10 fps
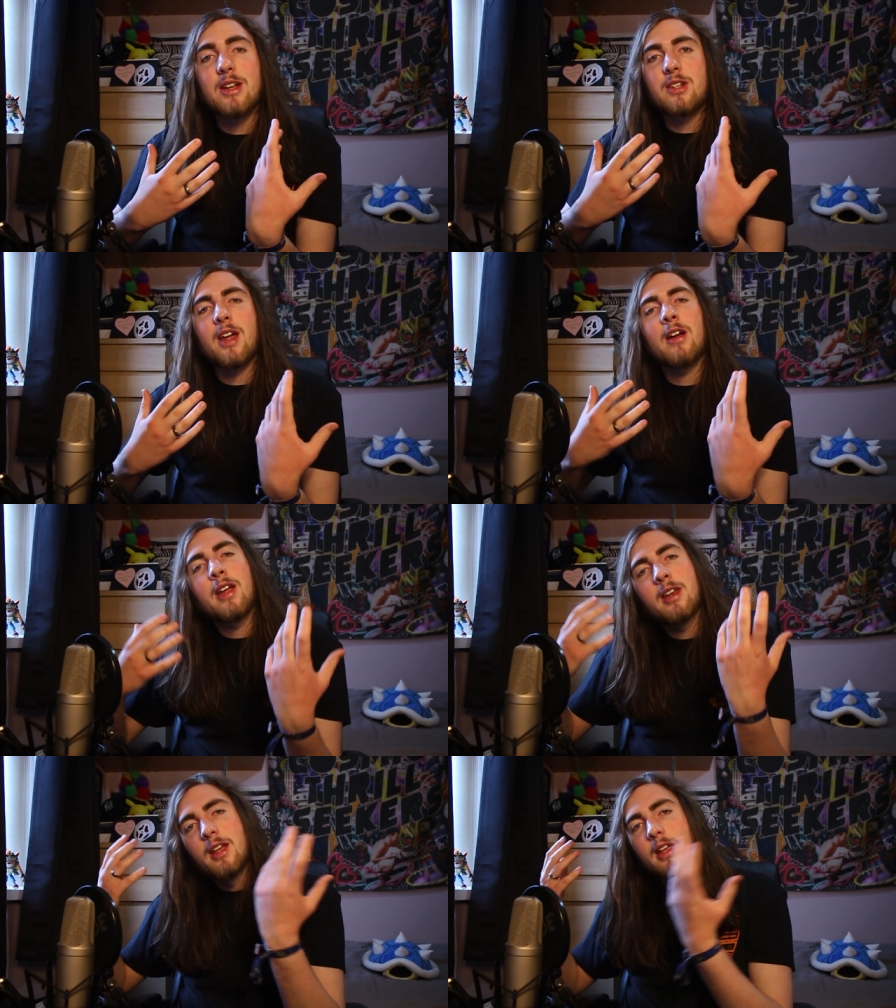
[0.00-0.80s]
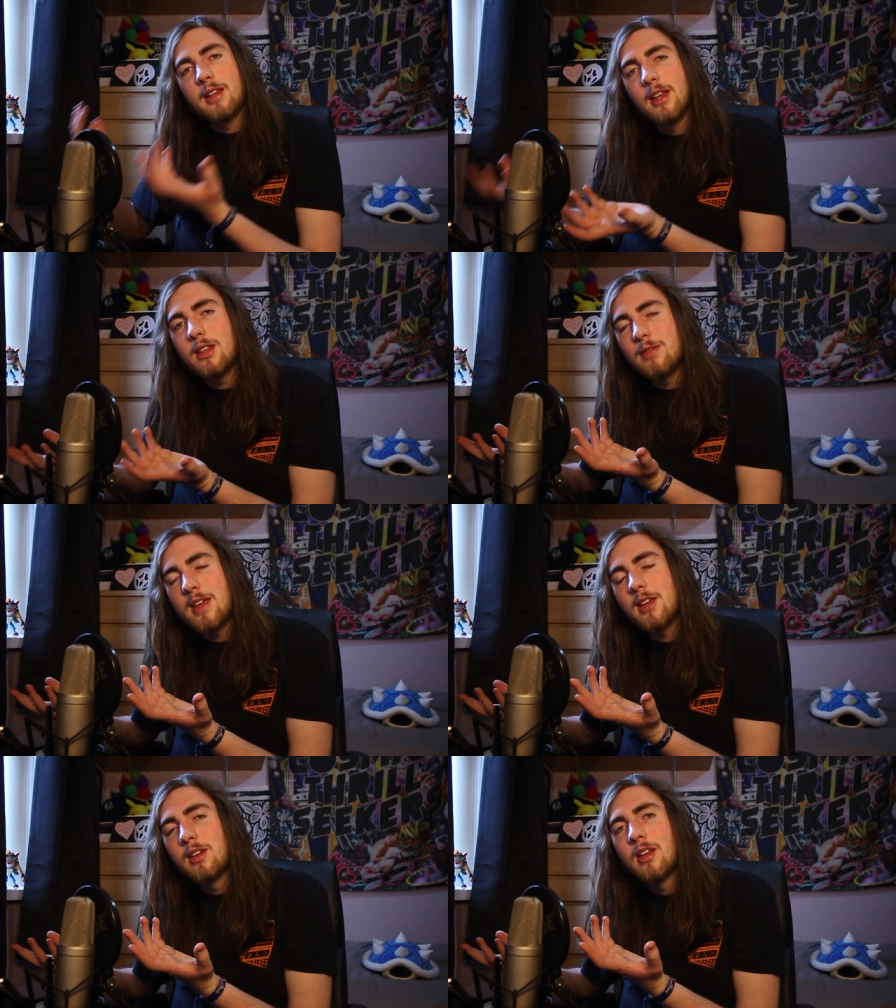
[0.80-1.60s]
vegetarian, Liddy's
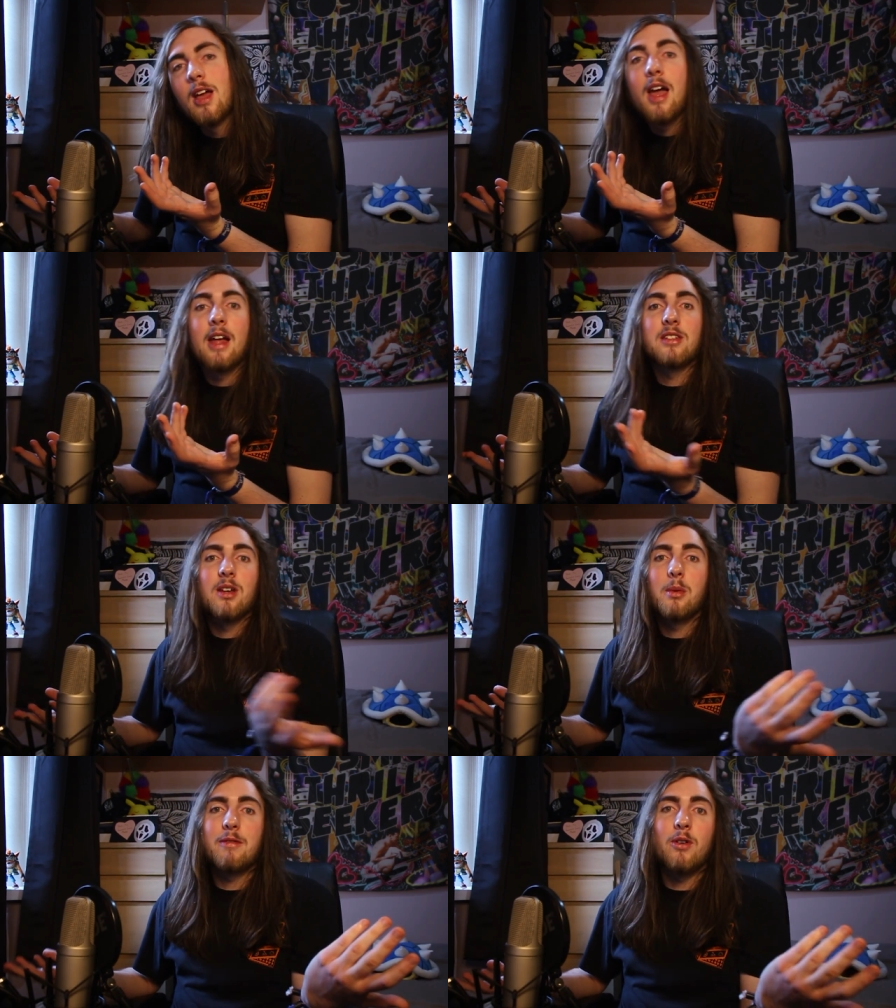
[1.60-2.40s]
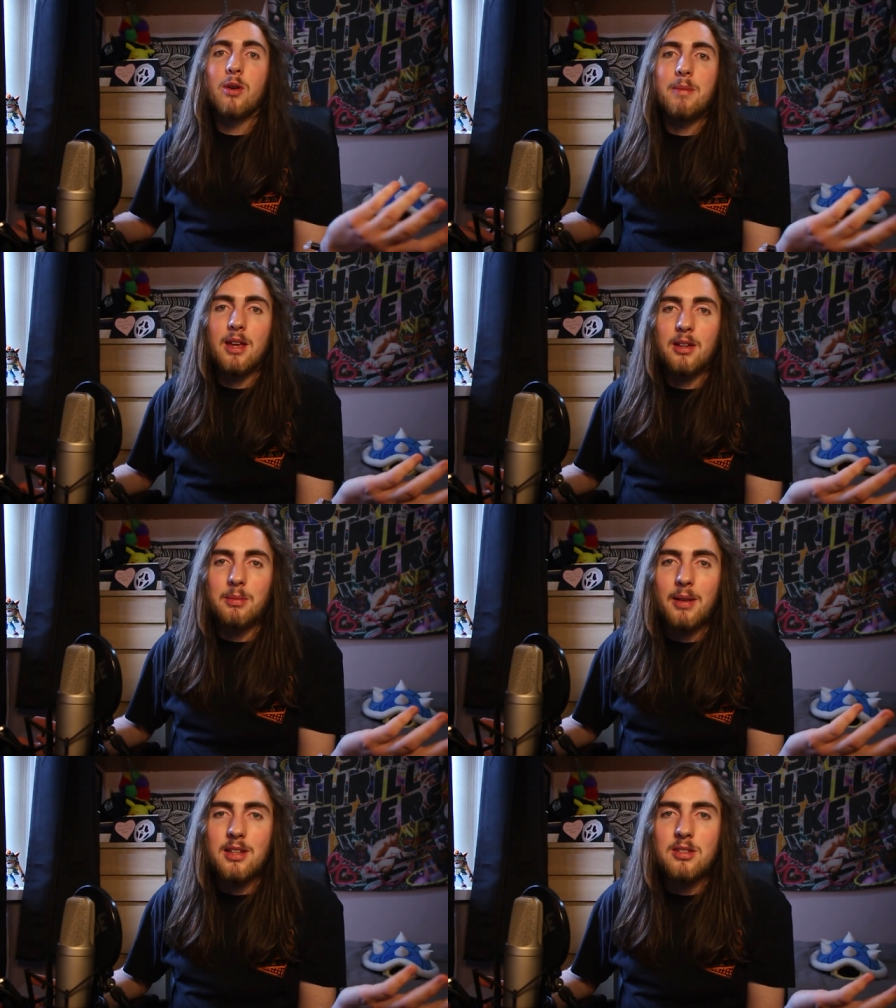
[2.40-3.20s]
vegan, and so we thought it'd be a
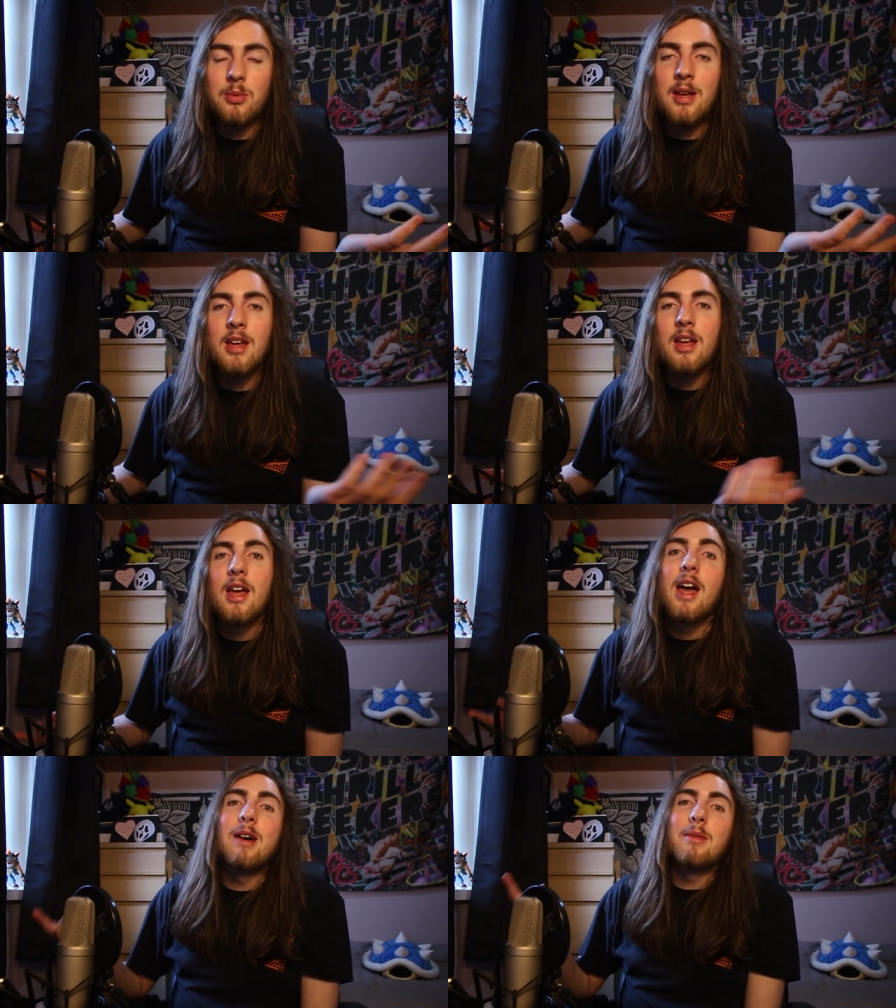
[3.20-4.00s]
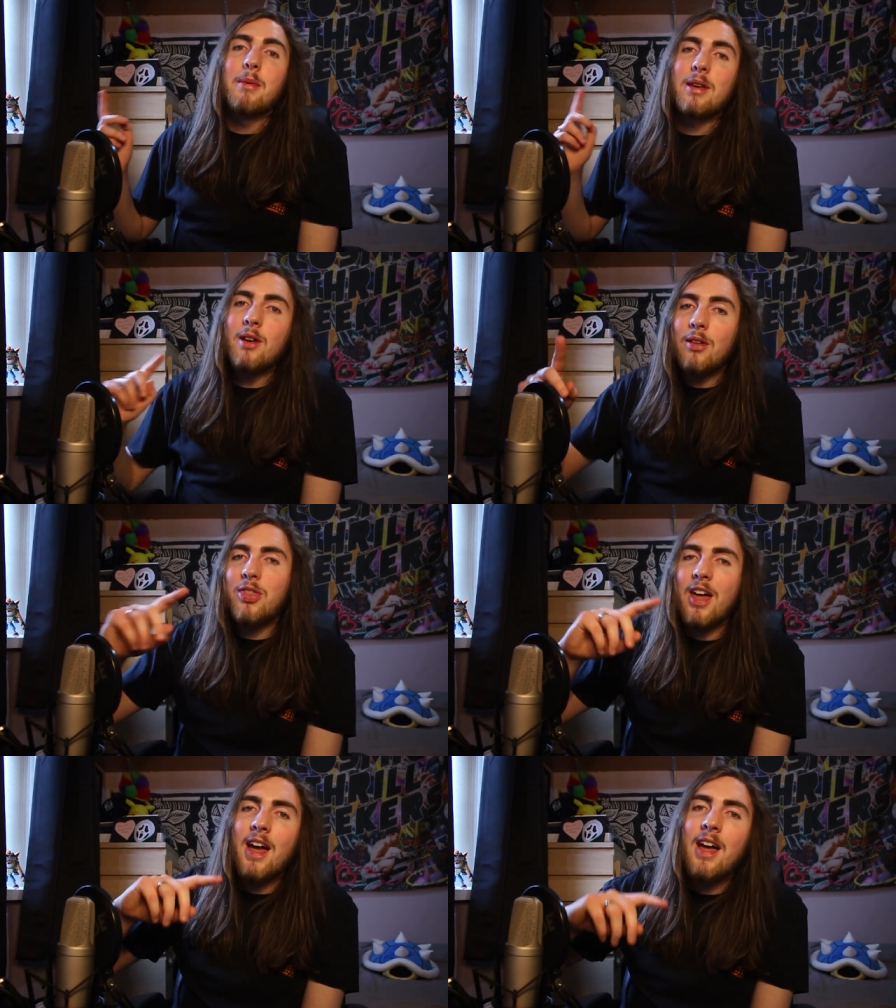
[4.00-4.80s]
good place to eat. And when we got
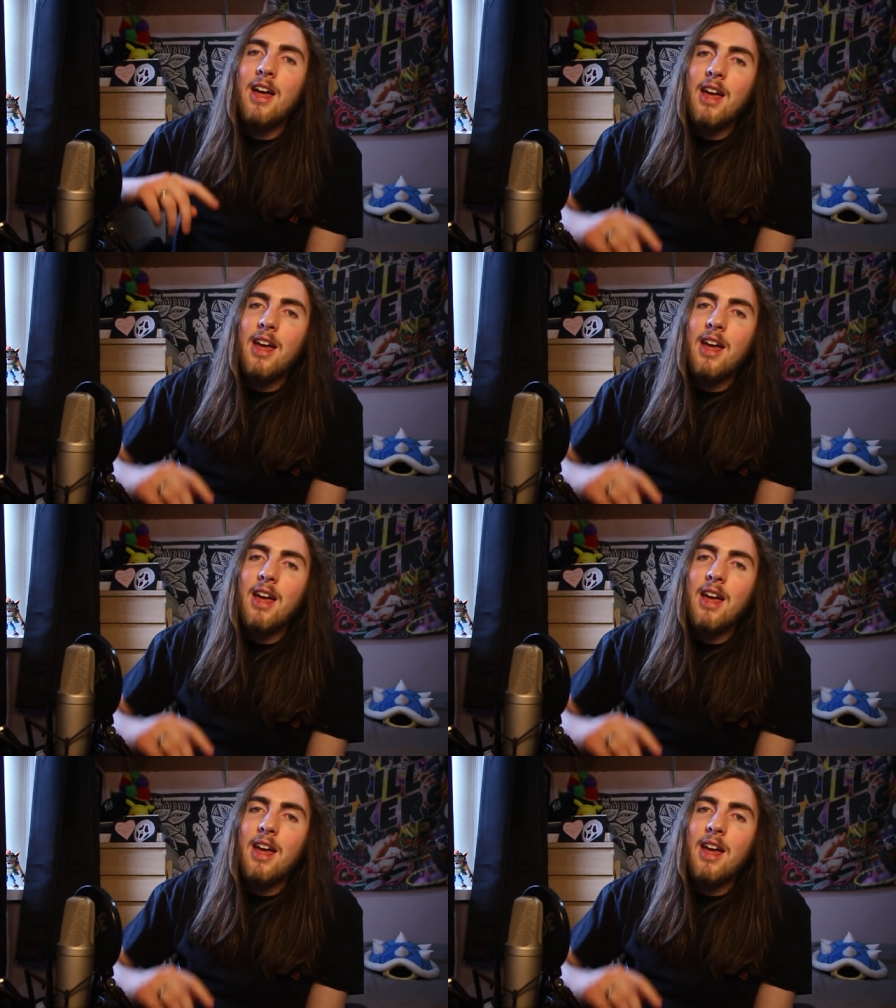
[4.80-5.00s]
there,